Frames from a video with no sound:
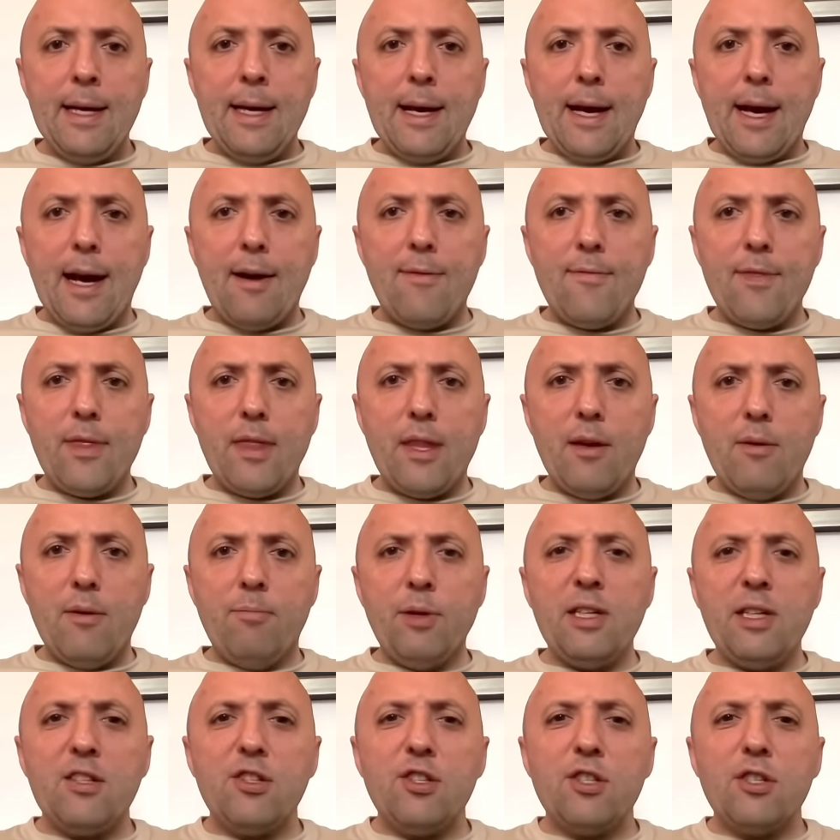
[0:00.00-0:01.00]

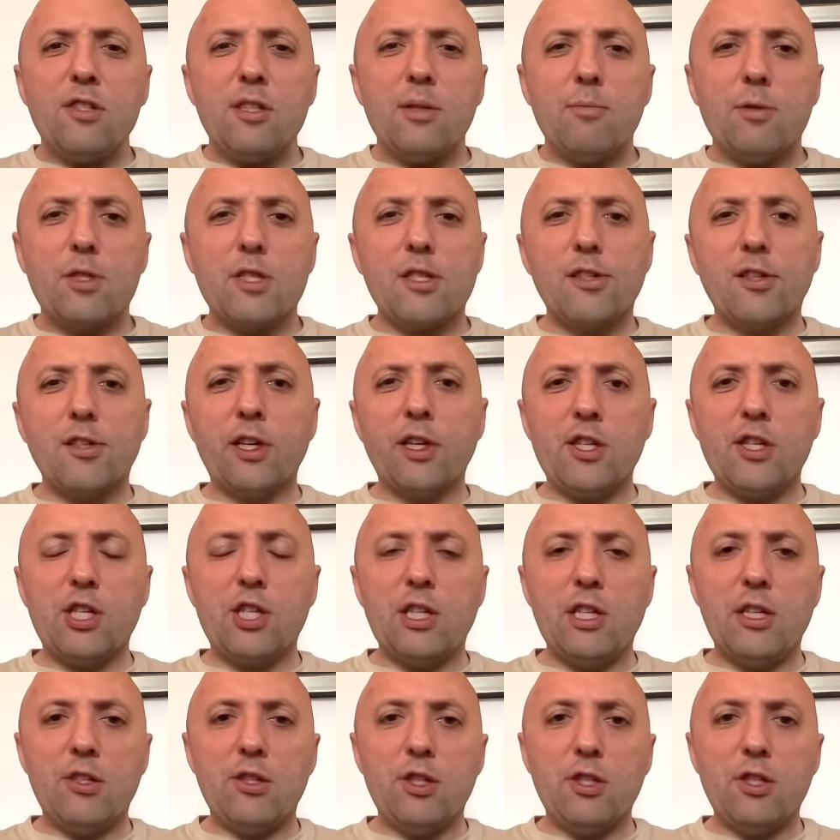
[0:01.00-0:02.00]
But it just seemed sluggish,
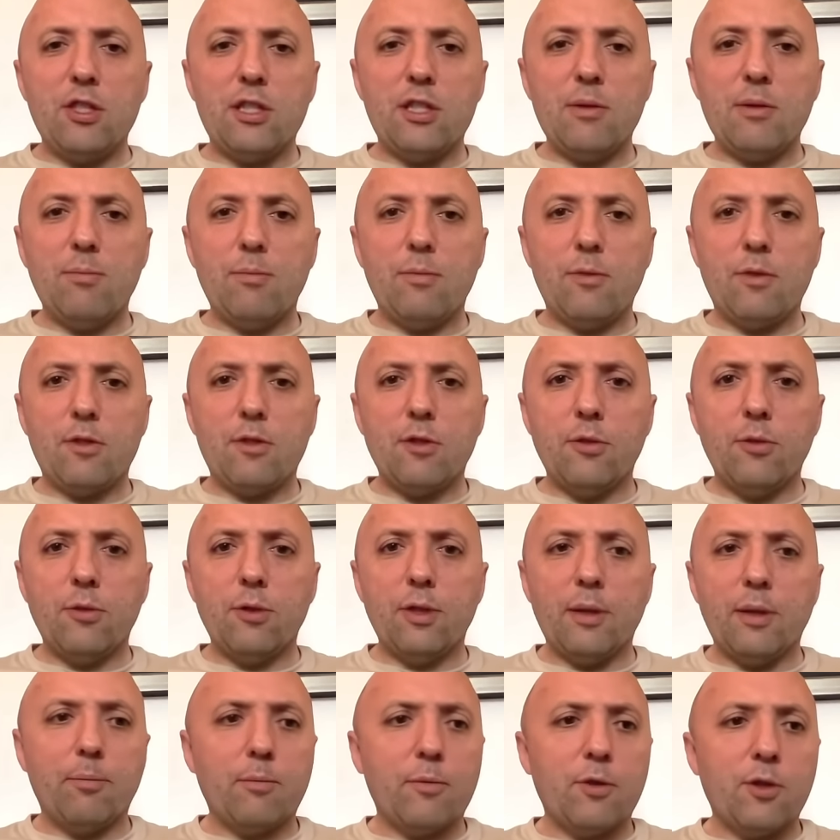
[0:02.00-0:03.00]
and it just seemed
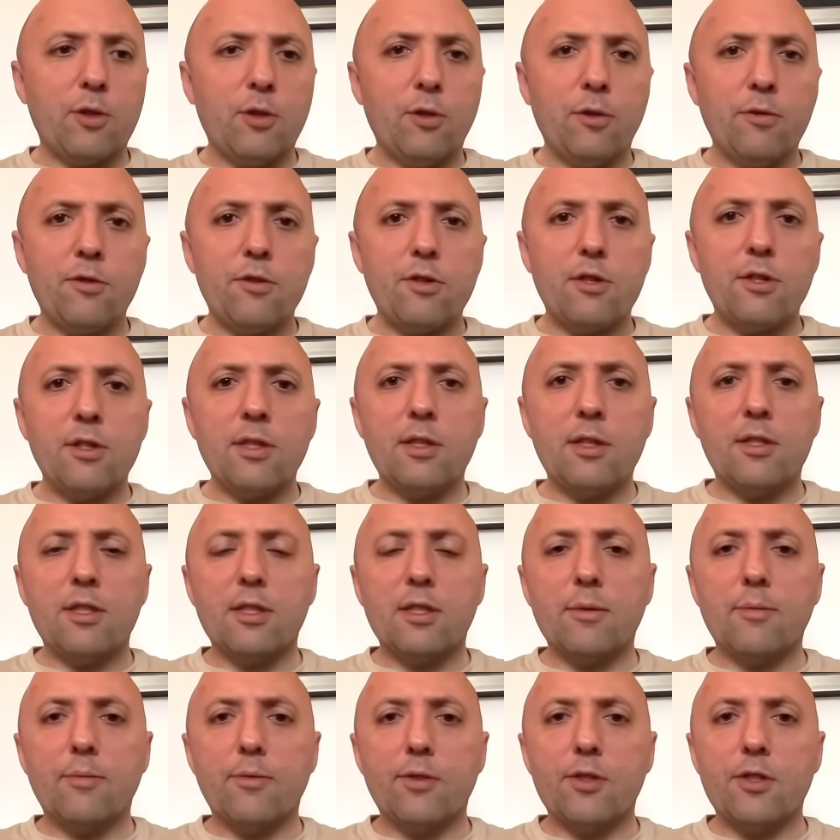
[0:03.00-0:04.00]
totally contrary
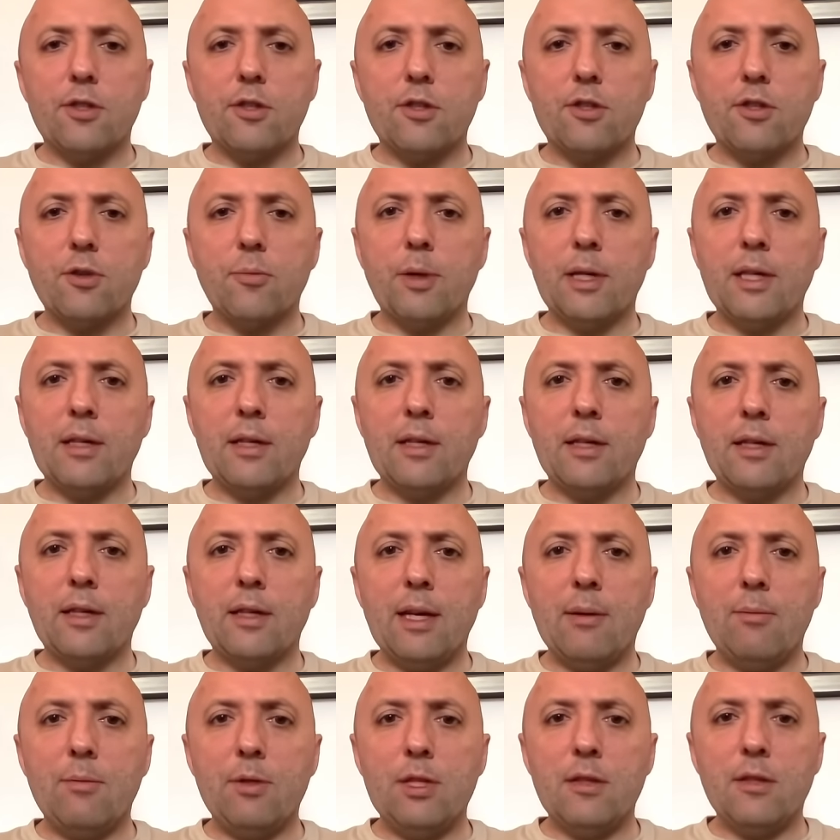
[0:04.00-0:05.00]
to so many of the
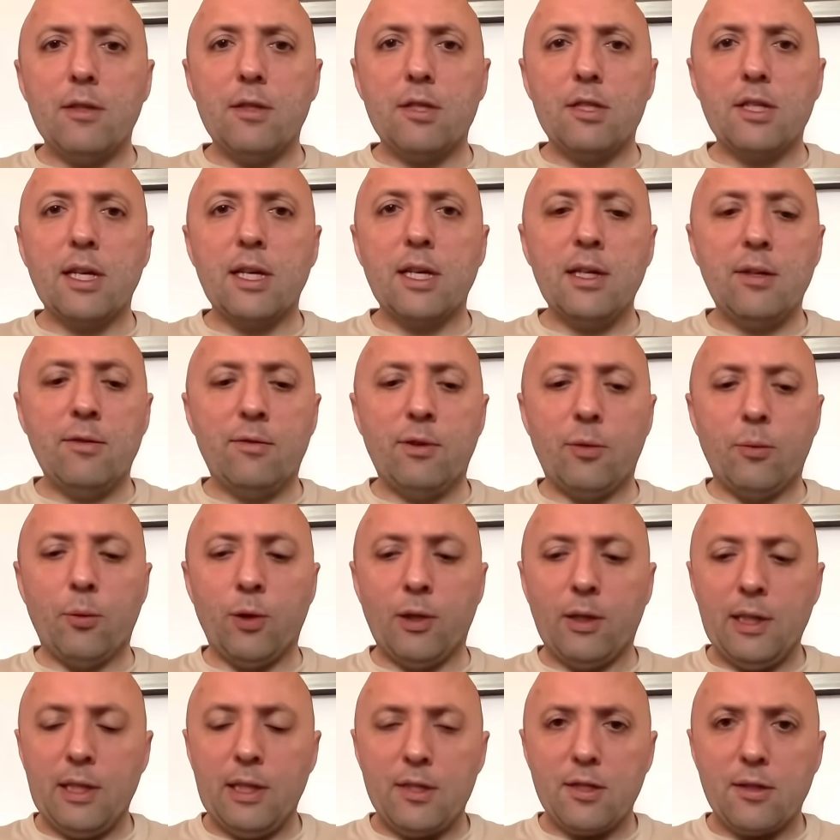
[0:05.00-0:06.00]
games either side of it
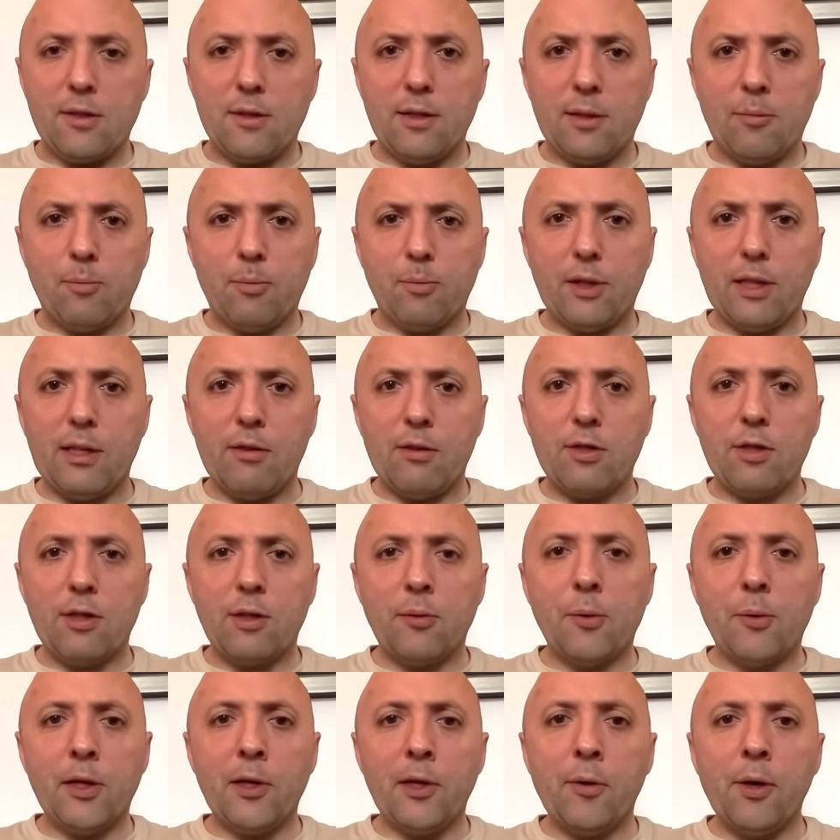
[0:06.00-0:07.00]
where Leeds had played
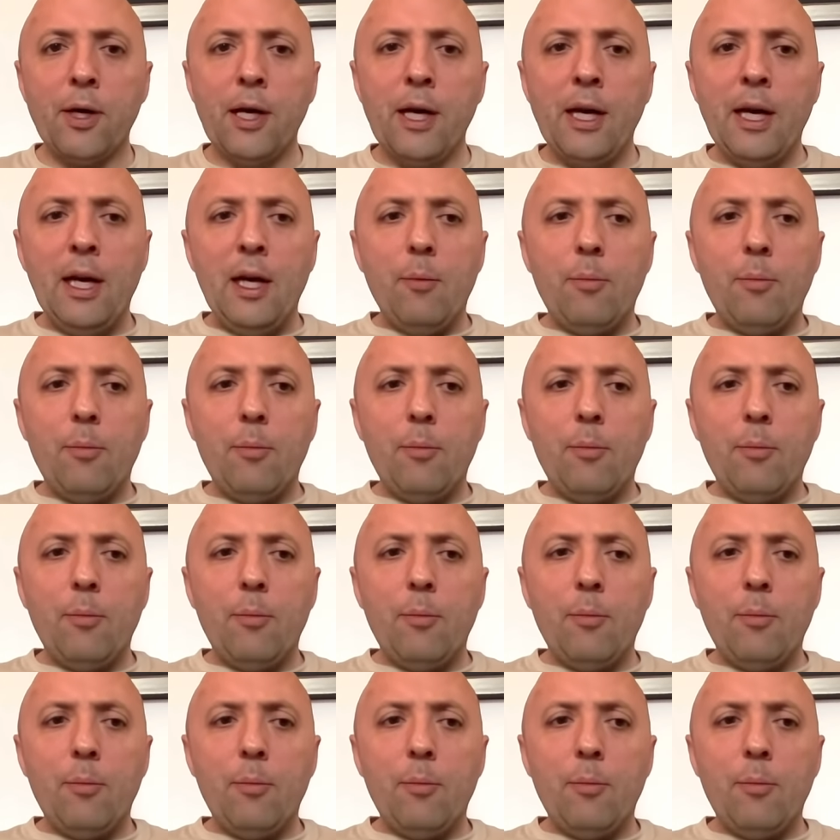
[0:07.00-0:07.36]
really well.